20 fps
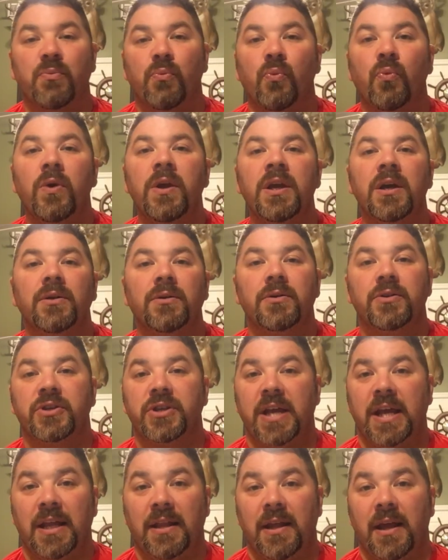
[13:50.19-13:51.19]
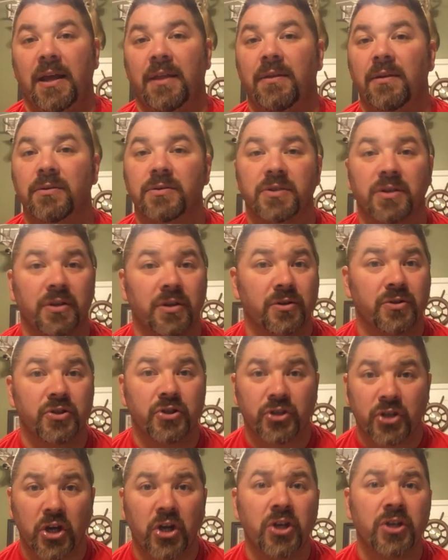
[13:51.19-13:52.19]
We understand that. There's
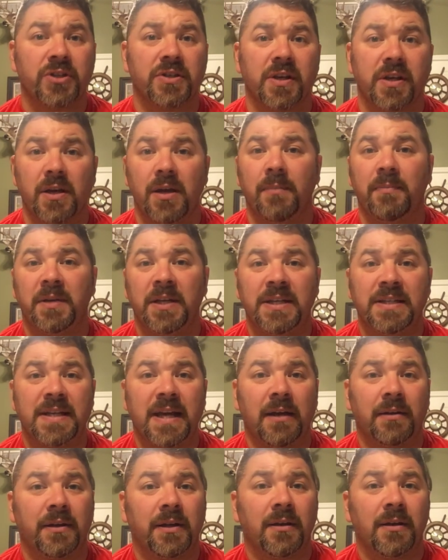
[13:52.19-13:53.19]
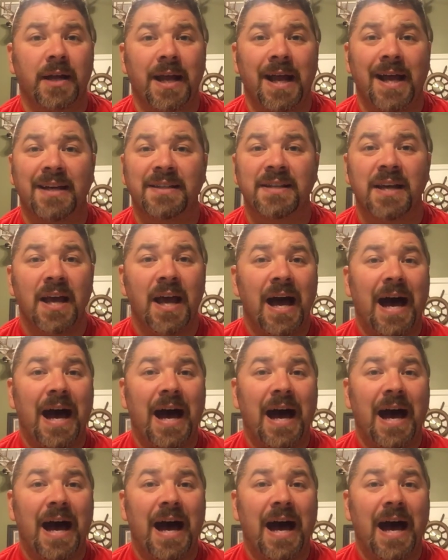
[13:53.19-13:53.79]
tons of companies out there, guys.